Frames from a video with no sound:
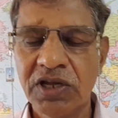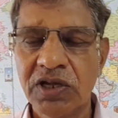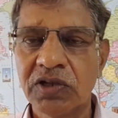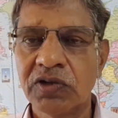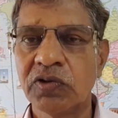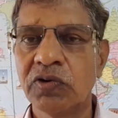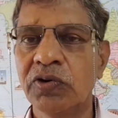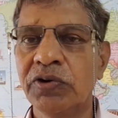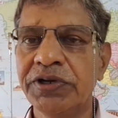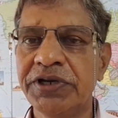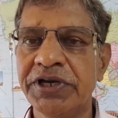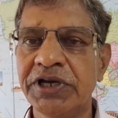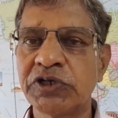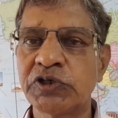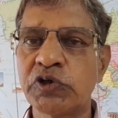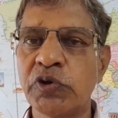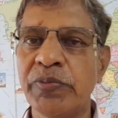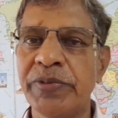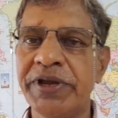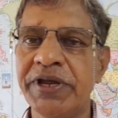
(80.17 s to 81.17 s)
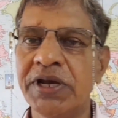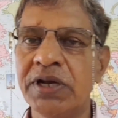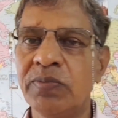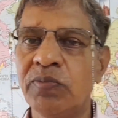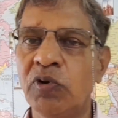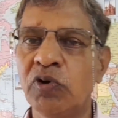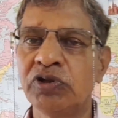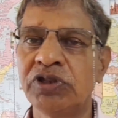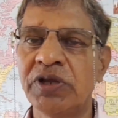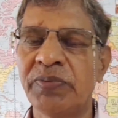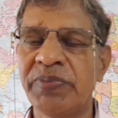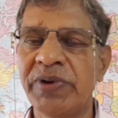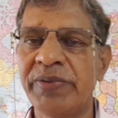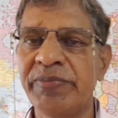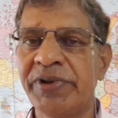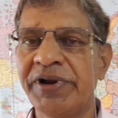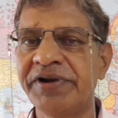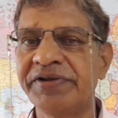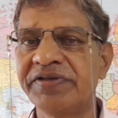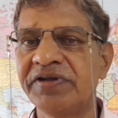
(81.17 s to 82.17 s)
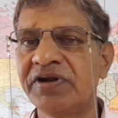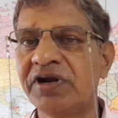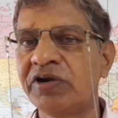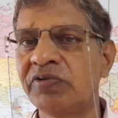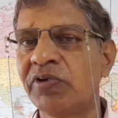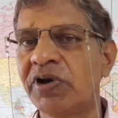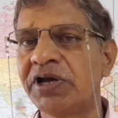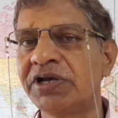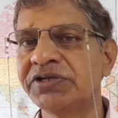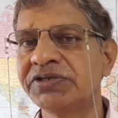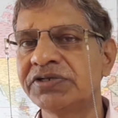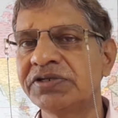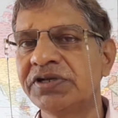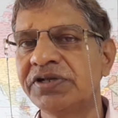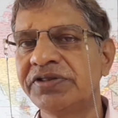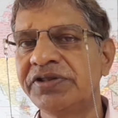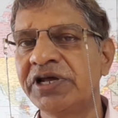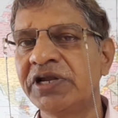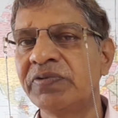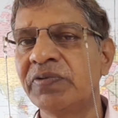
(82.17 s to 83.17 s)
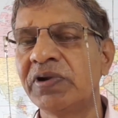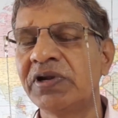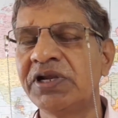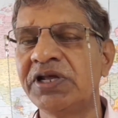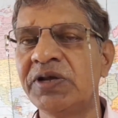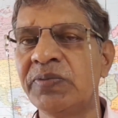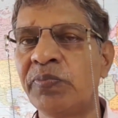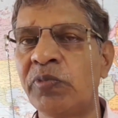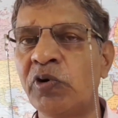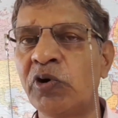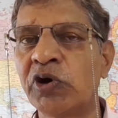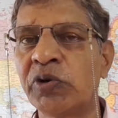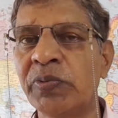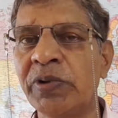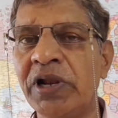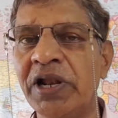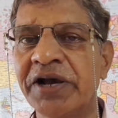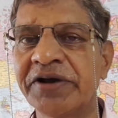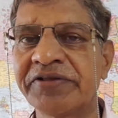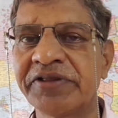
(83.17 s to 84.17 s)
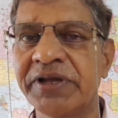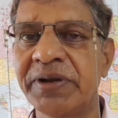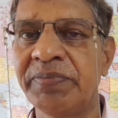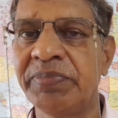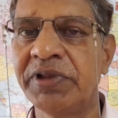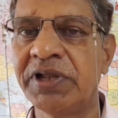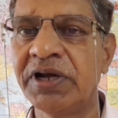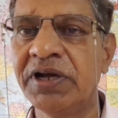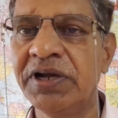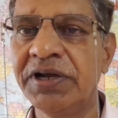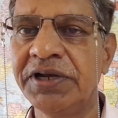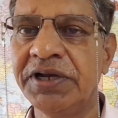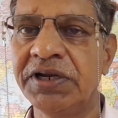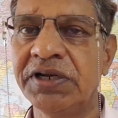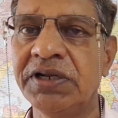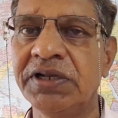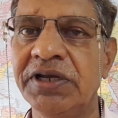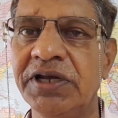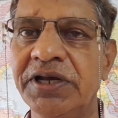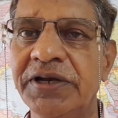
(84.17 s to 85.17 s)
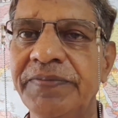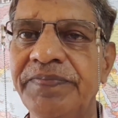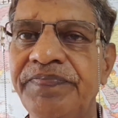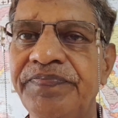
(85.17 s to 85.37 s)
So he has to make both the payments in advance, then only port will accept the ETA.